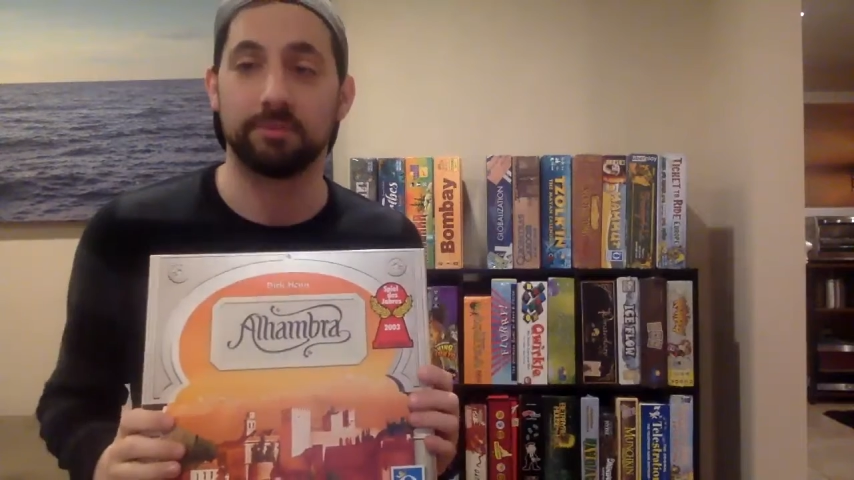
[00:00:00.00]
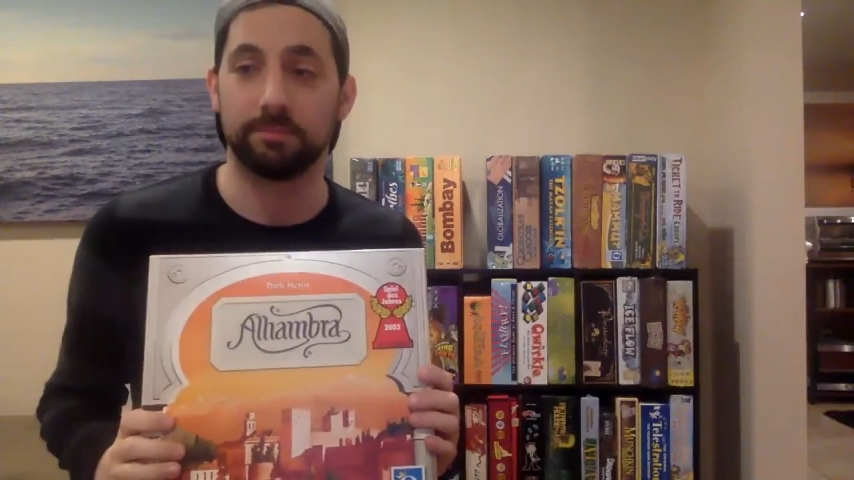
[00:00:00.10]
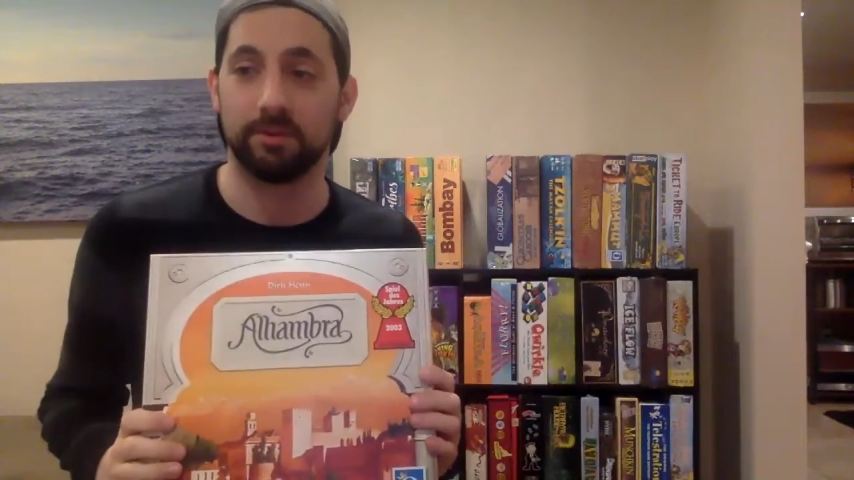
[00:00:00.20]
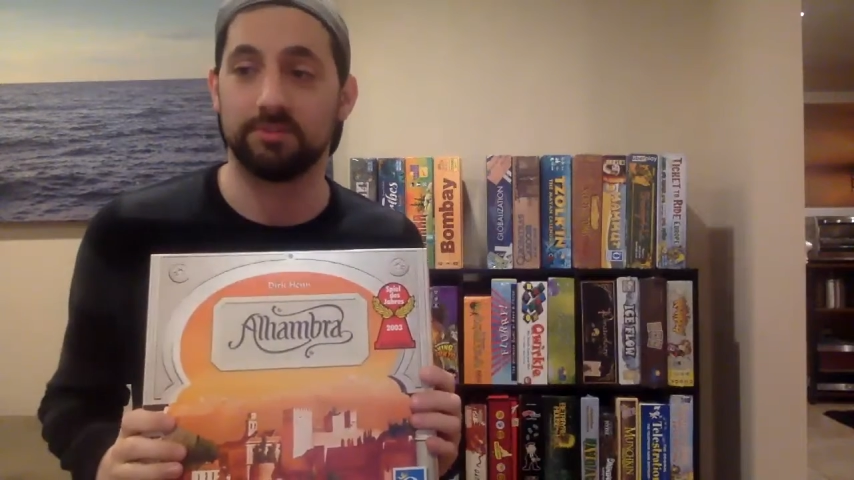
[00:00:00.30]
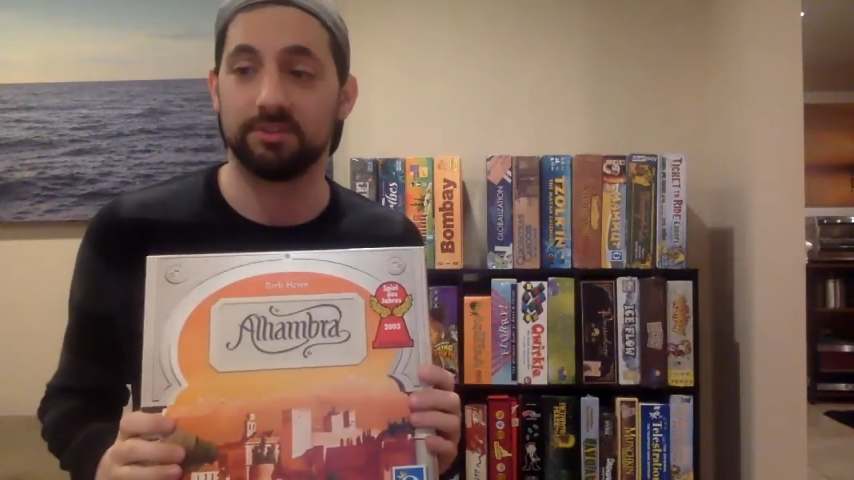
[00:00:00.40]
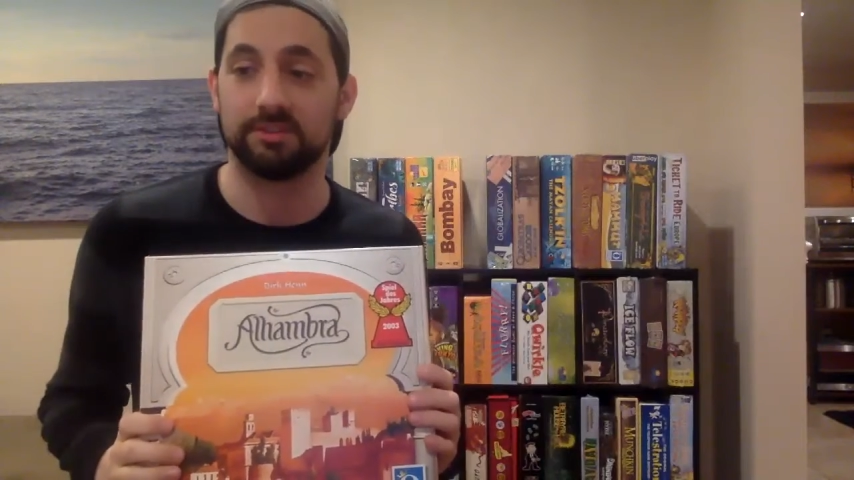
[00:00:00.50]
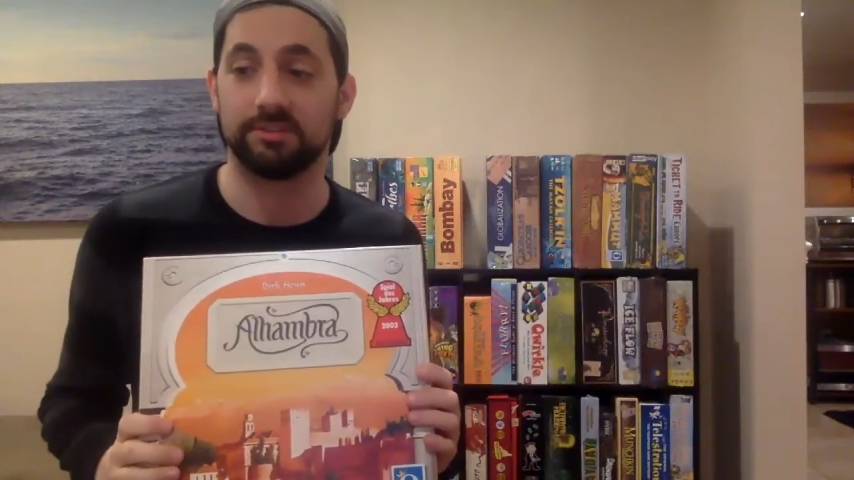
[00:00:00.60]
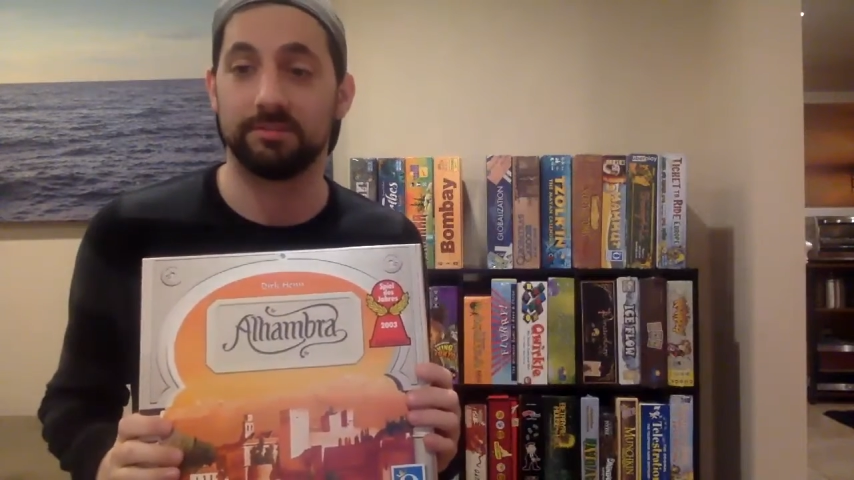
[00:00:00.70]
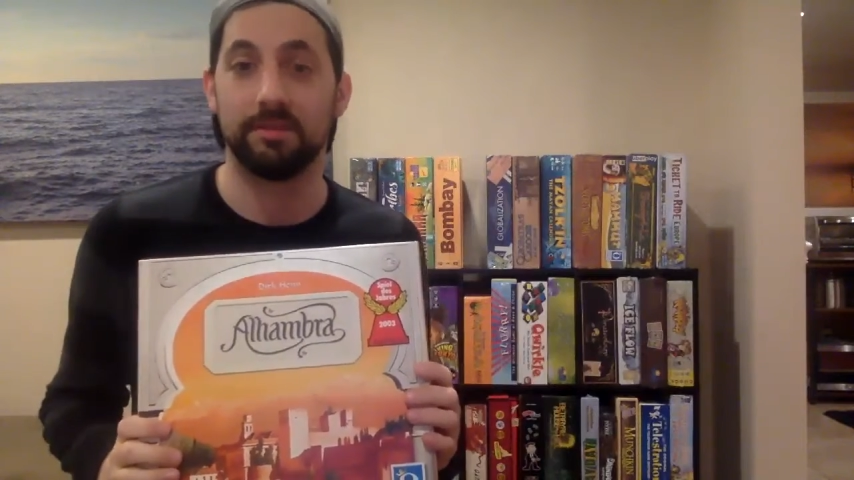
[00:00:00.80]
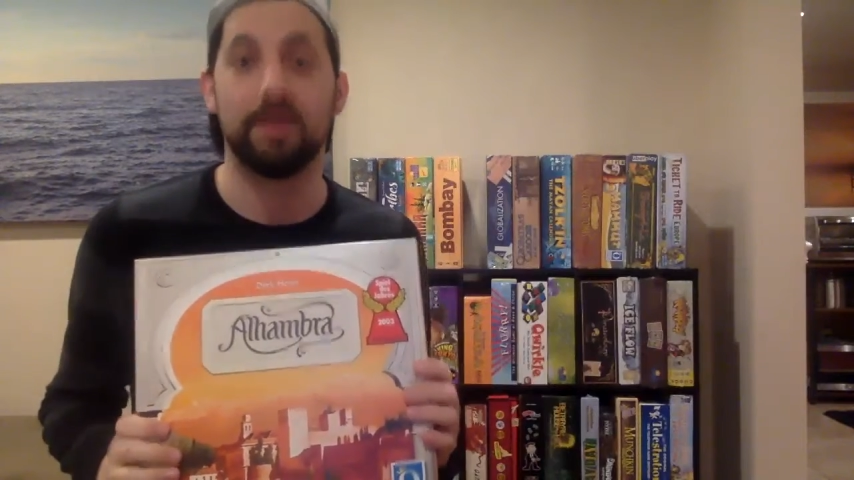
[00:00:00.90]
to
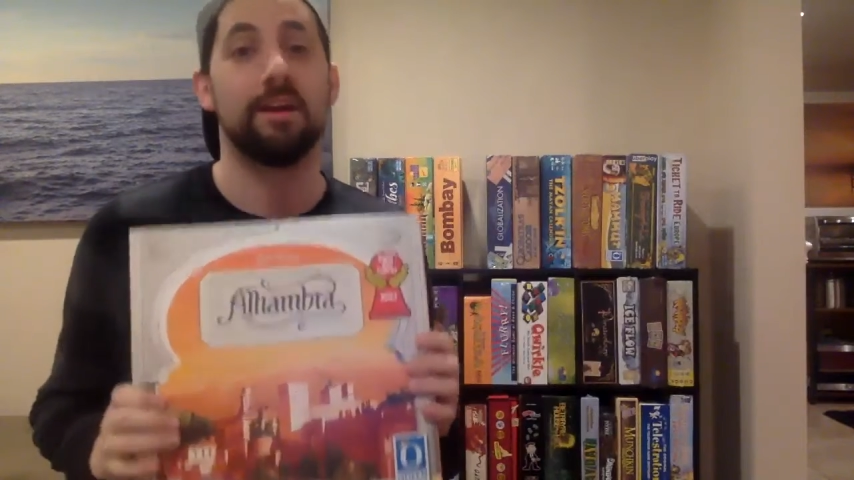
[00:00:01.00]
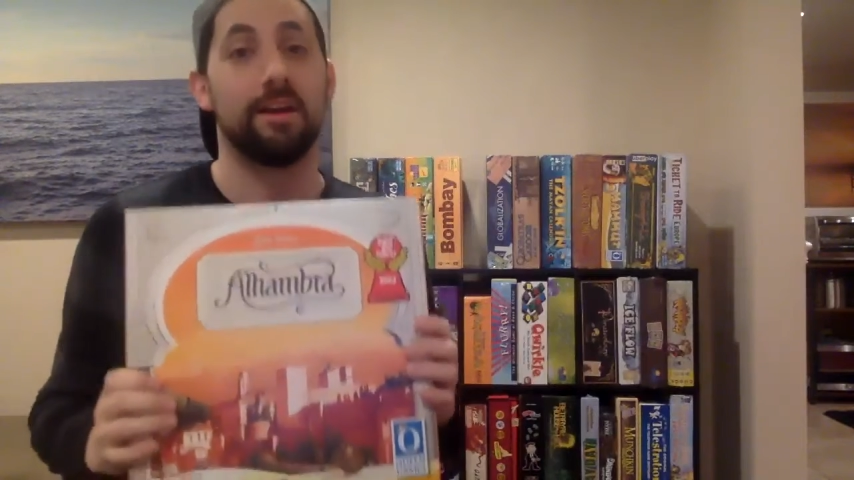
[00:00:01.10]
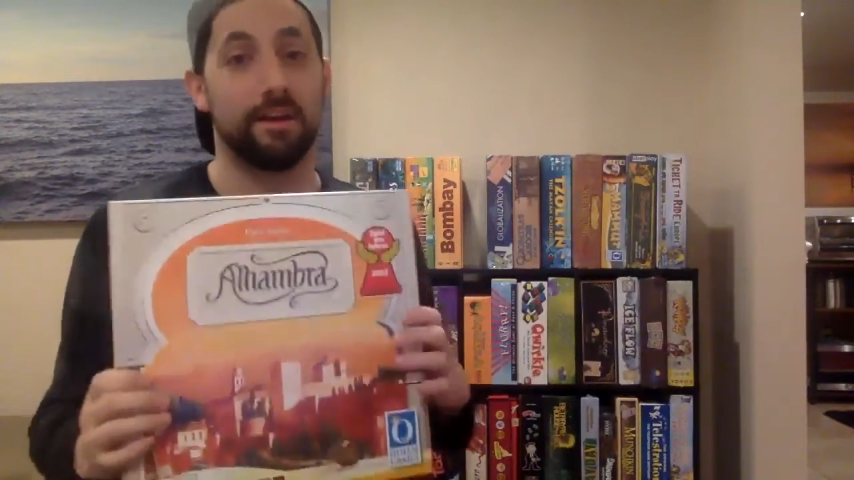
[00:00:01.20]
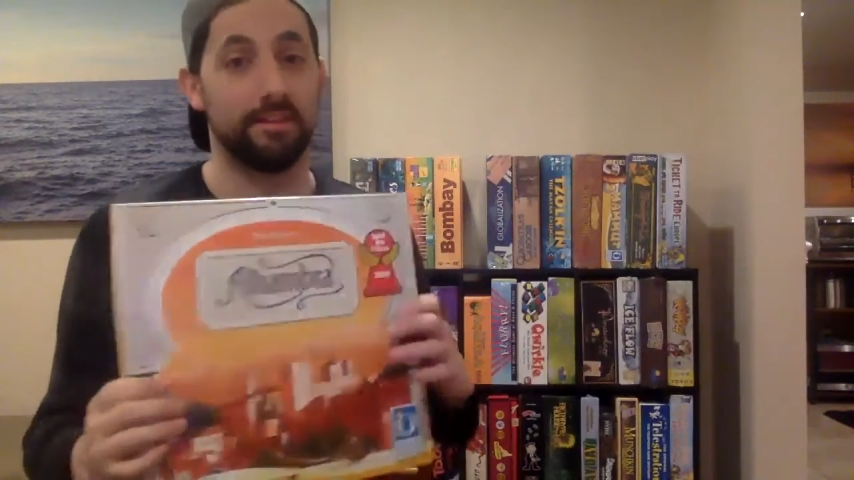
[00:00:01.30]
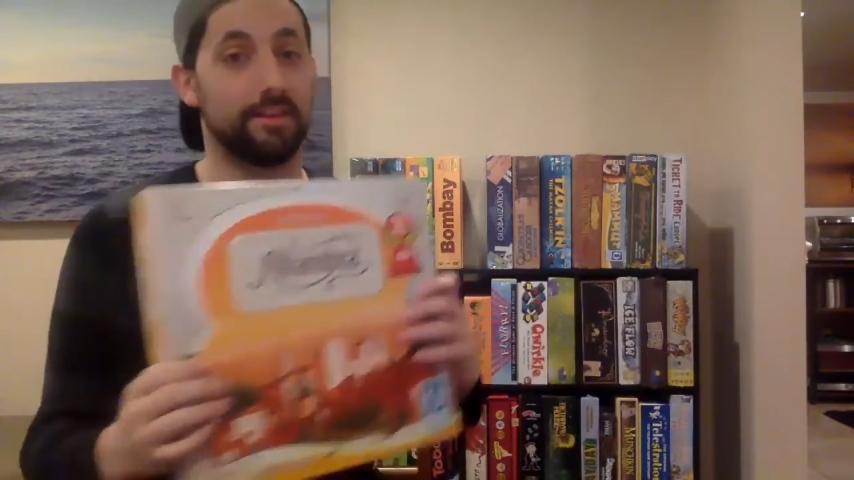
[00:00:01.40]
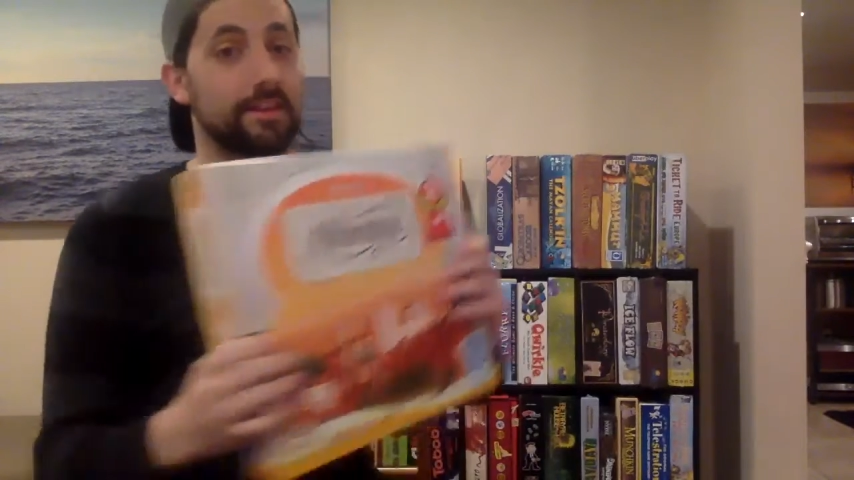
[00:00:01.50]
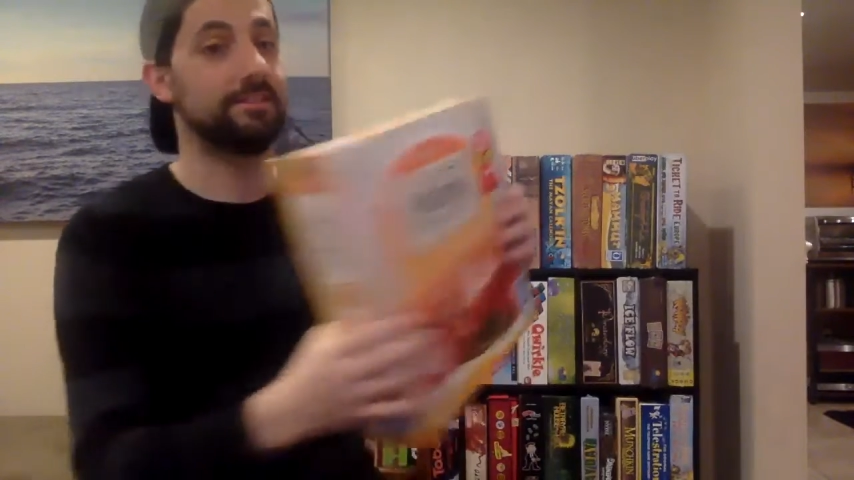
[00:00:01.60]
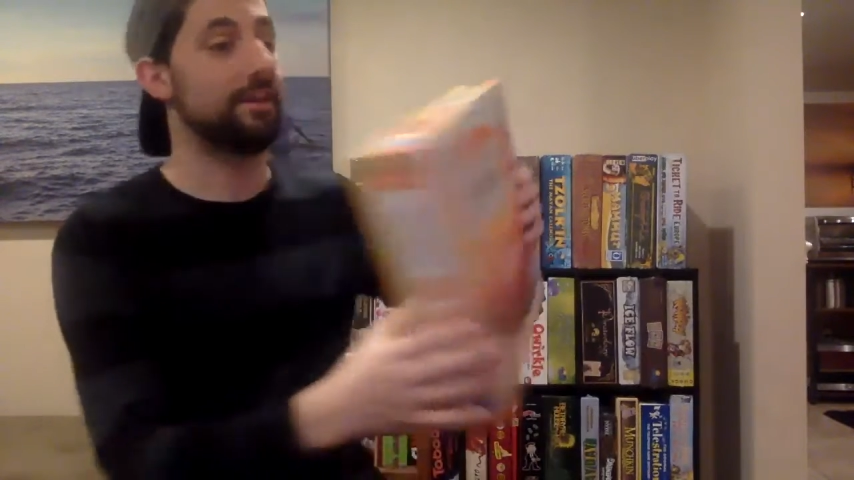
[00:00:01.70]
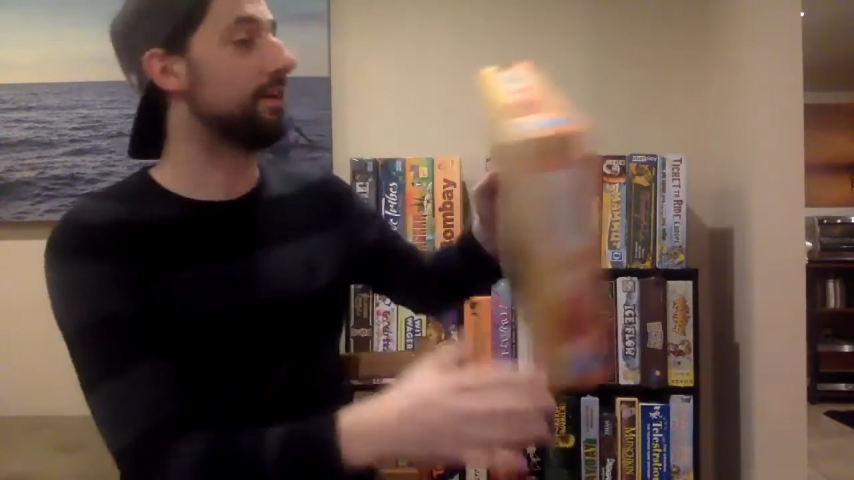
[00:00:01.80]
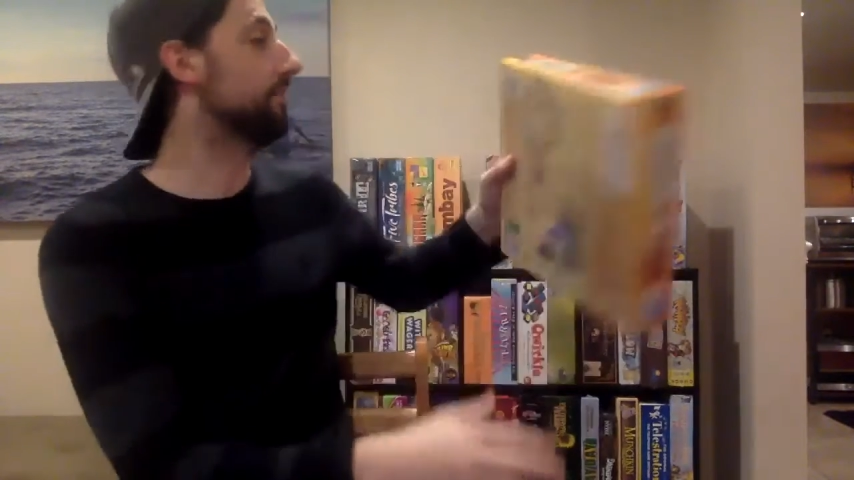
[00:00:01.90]
purchase. And like I
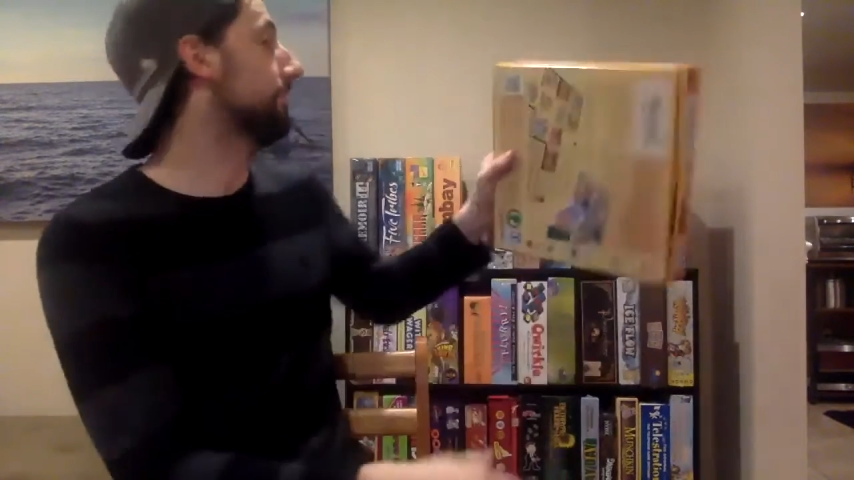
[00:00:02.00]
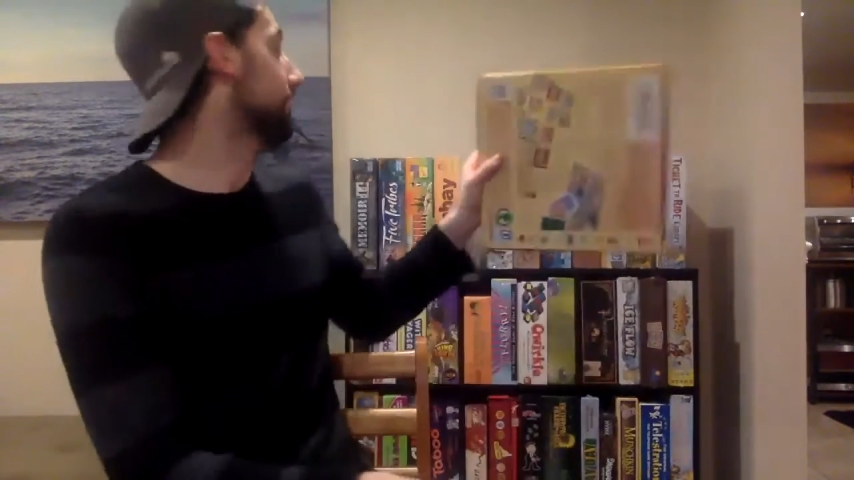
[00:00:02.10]
said,